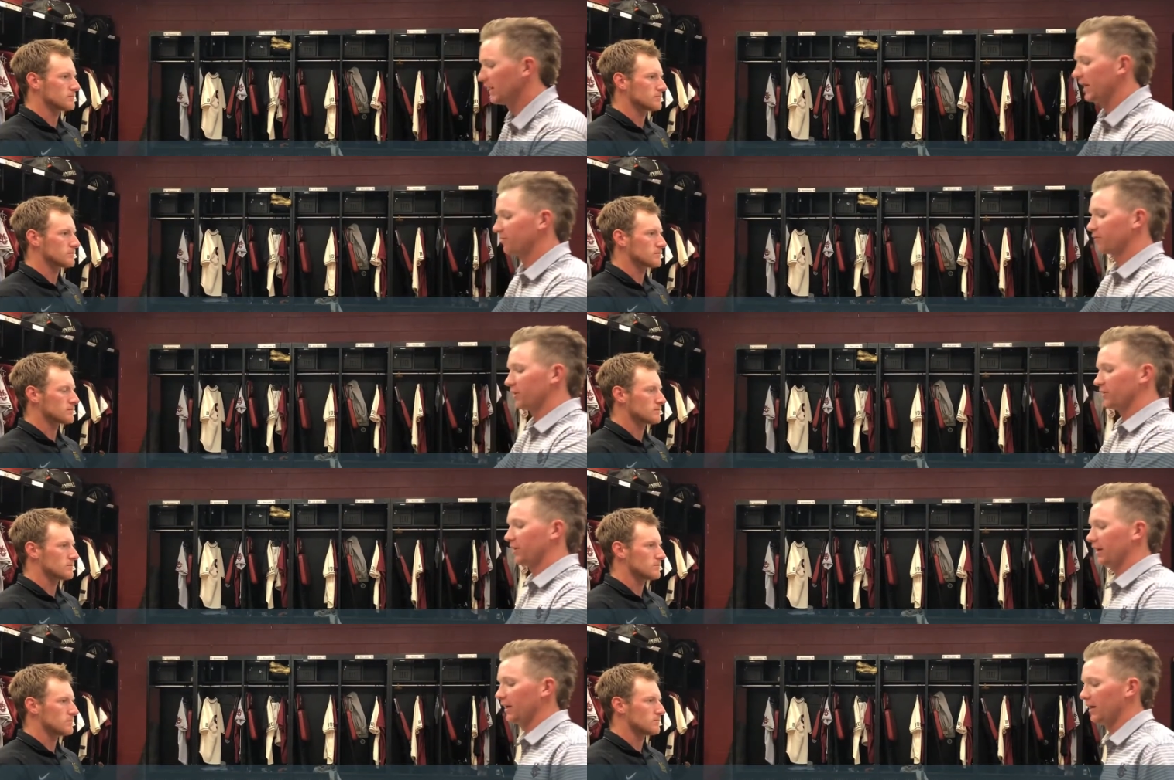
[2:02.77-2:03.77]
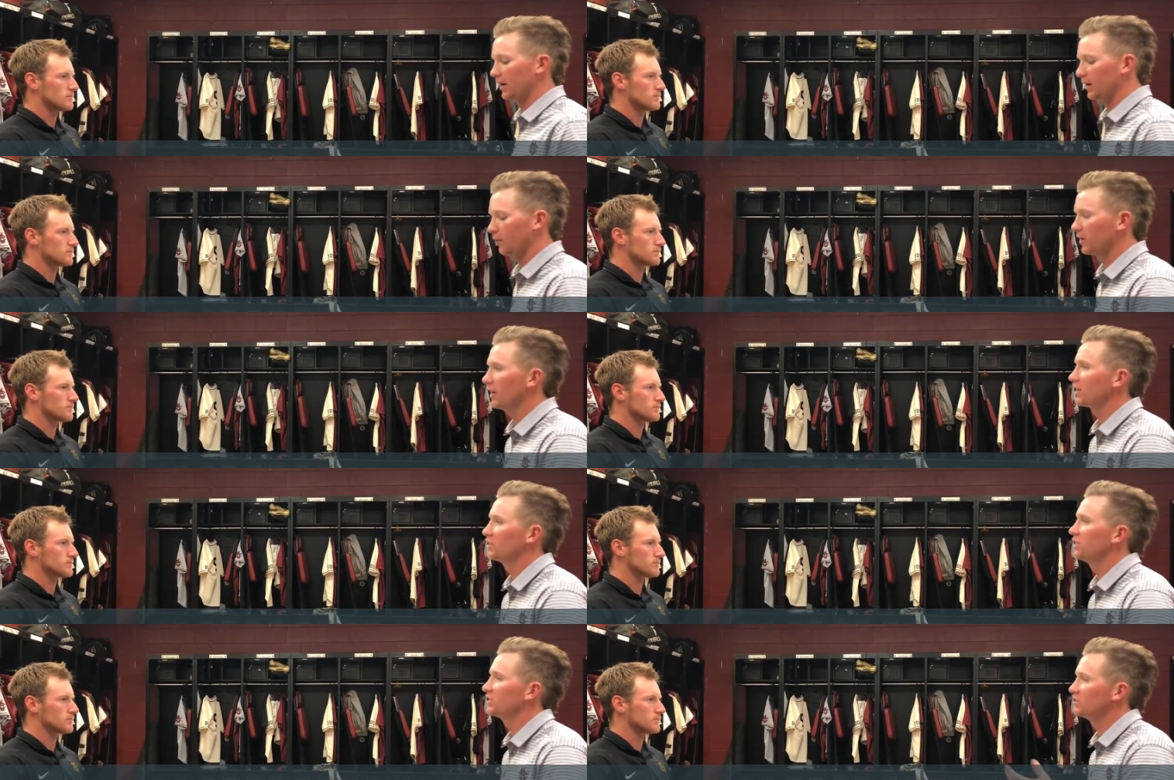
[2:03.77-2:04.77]
Speaker 1: I had for you today: uh, What kind
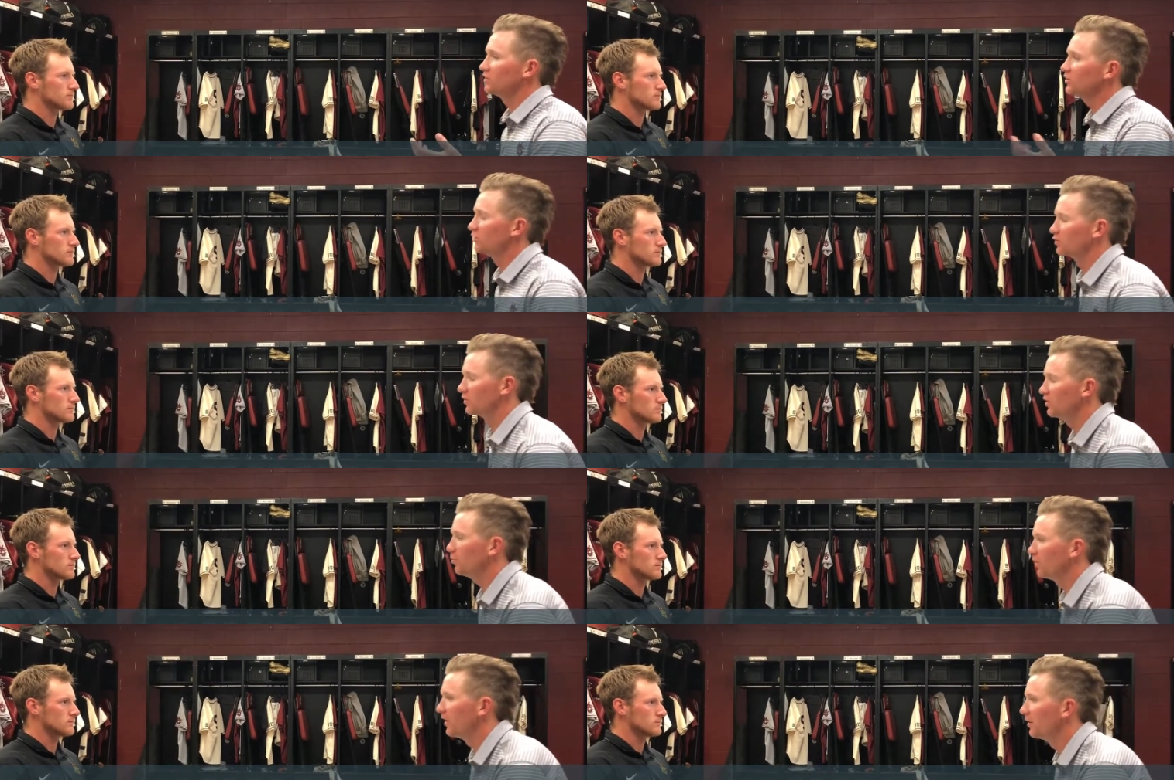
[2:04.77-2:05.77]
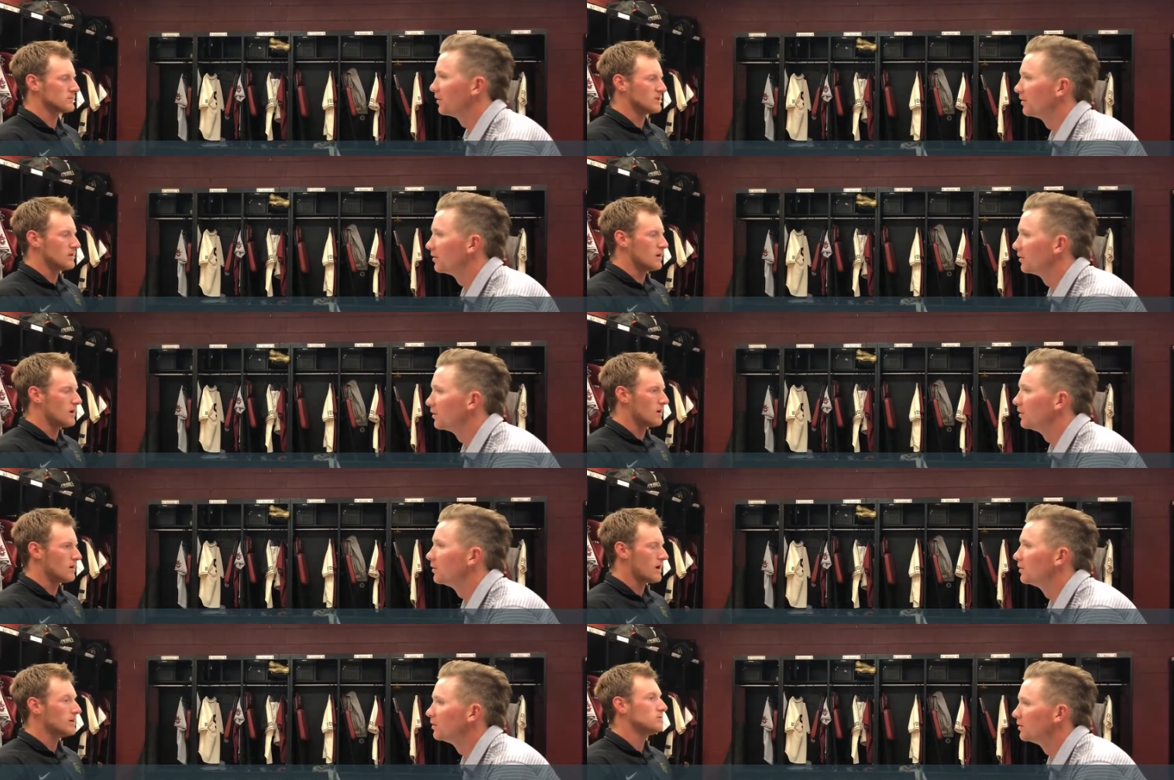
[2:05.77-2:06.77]
of cleats did you use when you played?
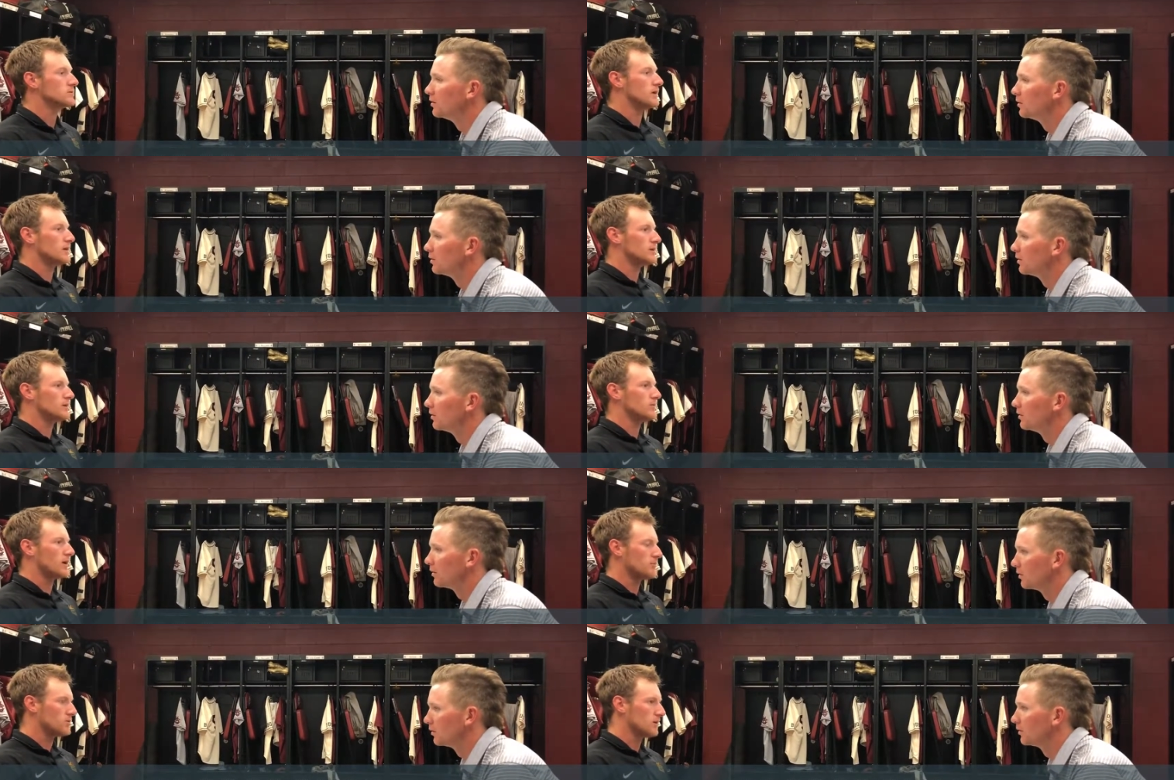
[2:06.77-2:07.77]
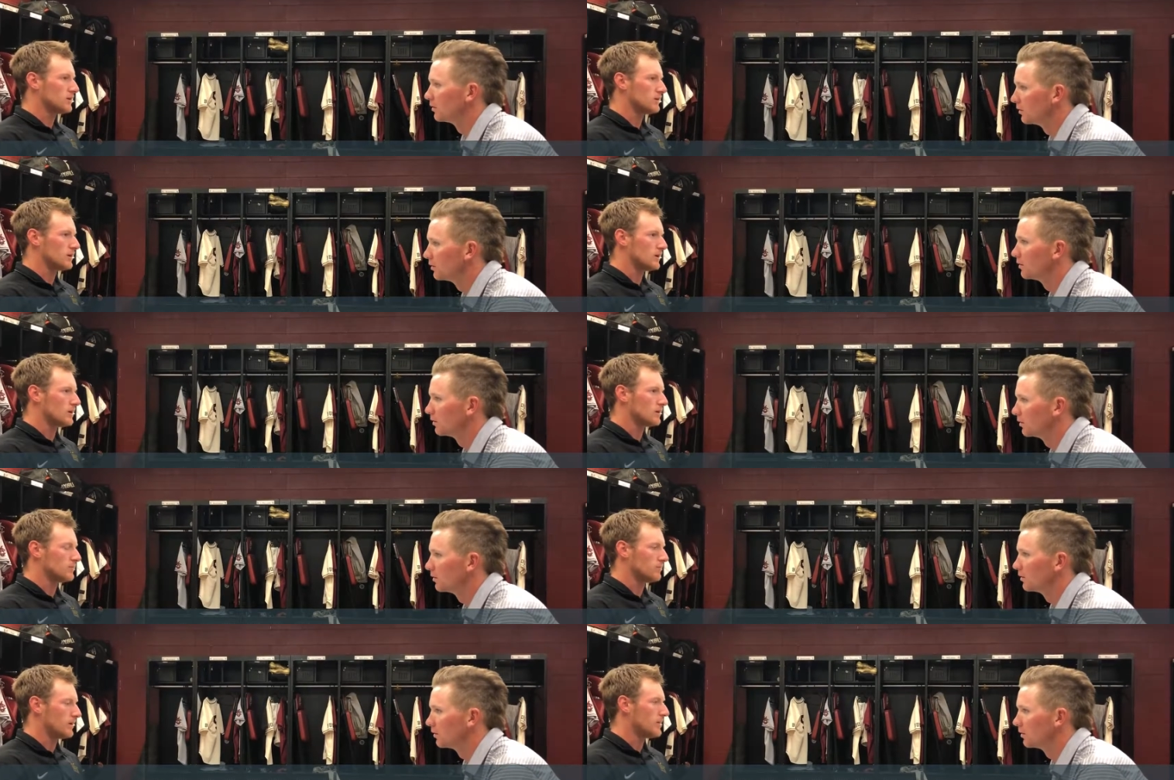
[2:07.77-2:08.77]
Speaker 2: Uh, I used Nike when I played.
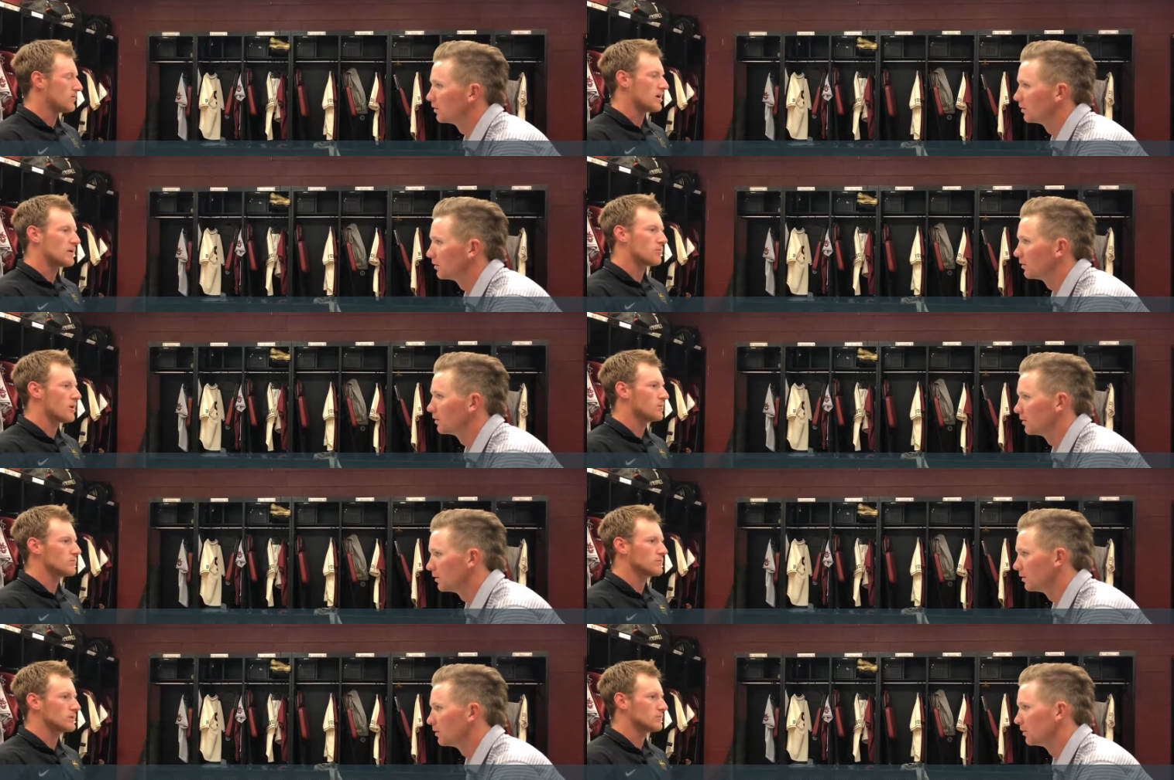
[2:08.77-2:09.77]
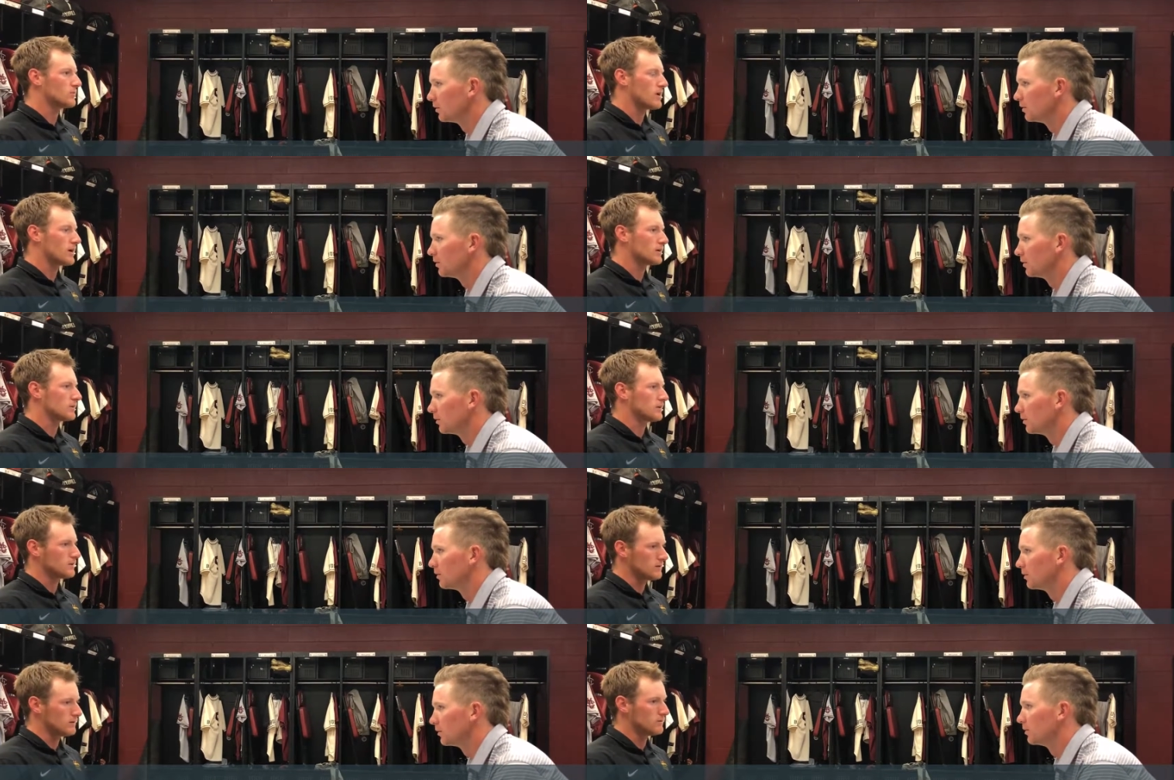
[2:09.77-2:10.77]
Uh, I never had a problem with them cracking
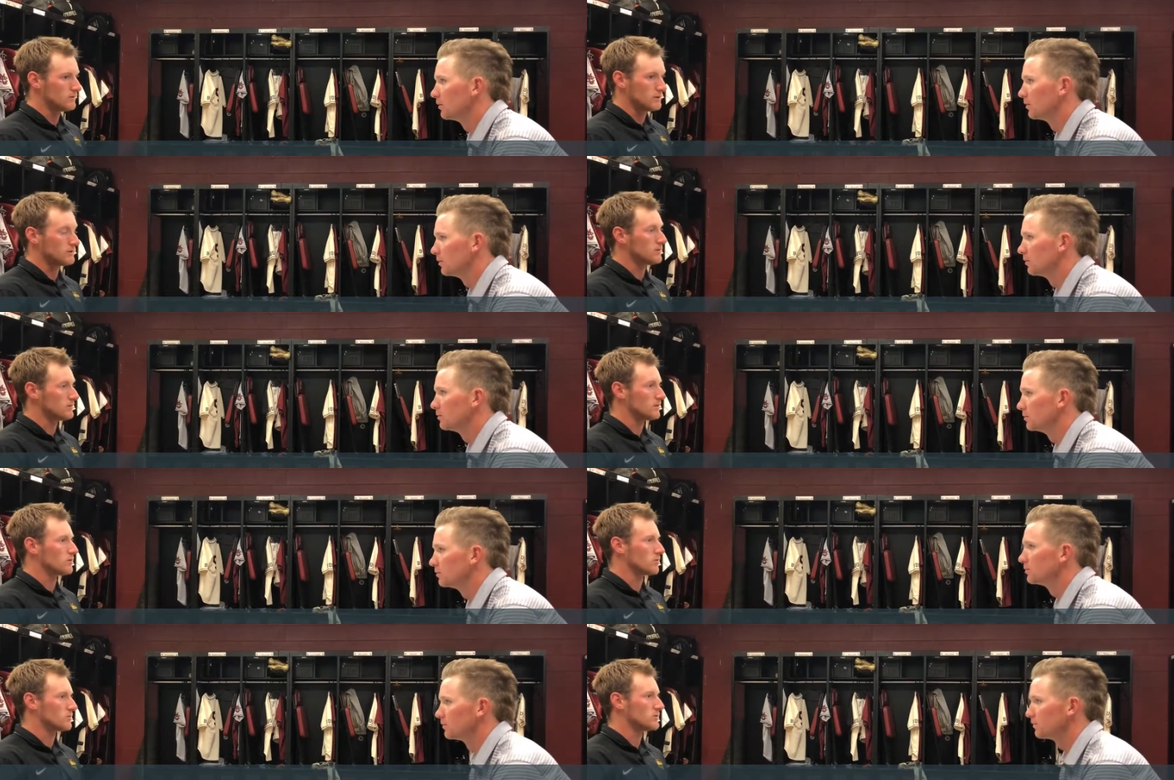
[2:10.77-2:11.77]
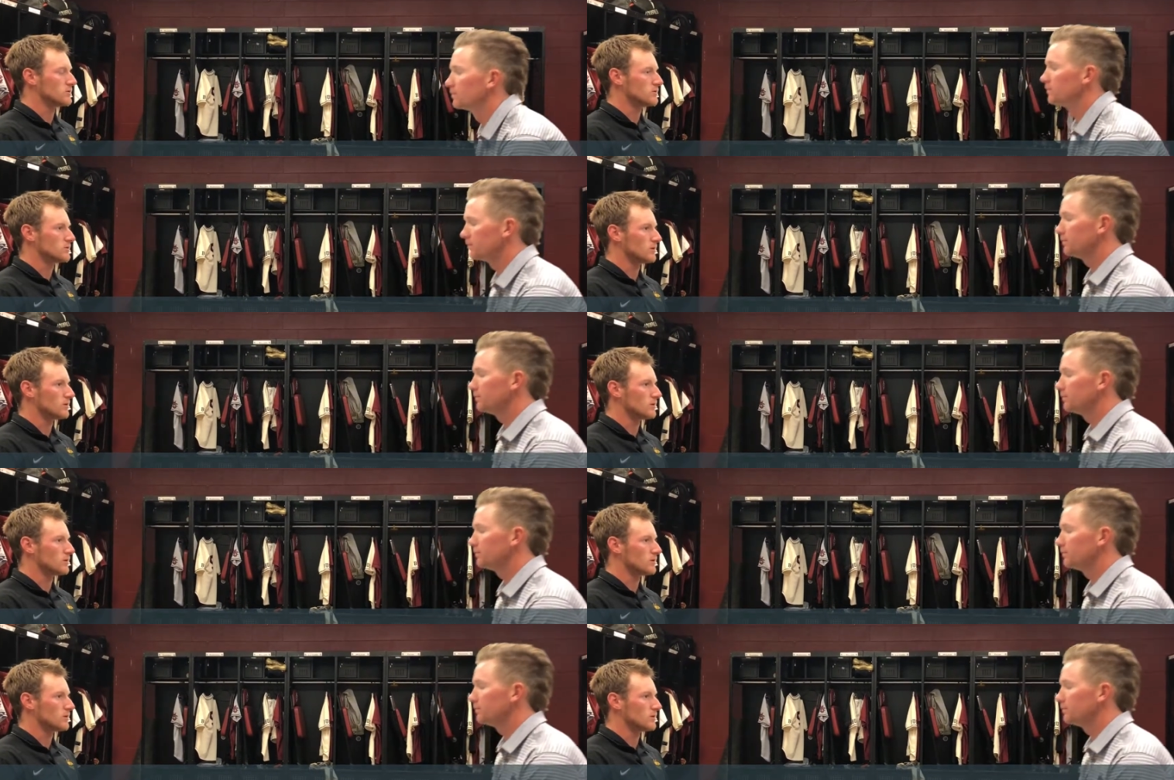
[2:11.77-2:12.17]
like they that these Under Armours do. Mm -hmm.